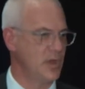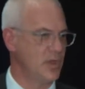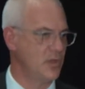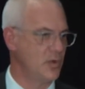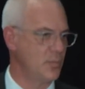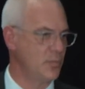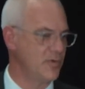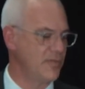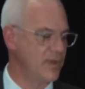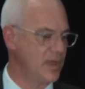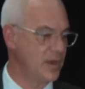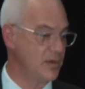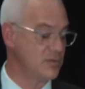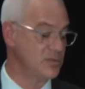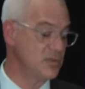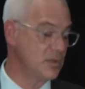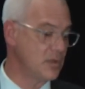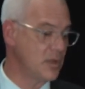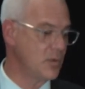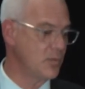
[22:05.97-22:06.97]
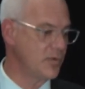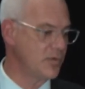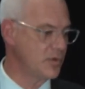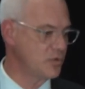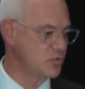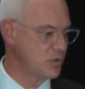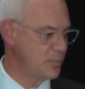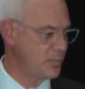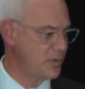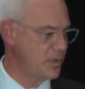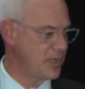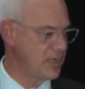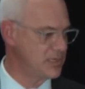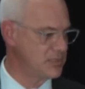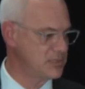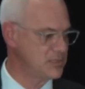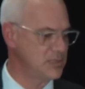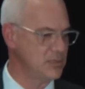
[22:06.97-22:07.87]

other providers, along with our AAAs,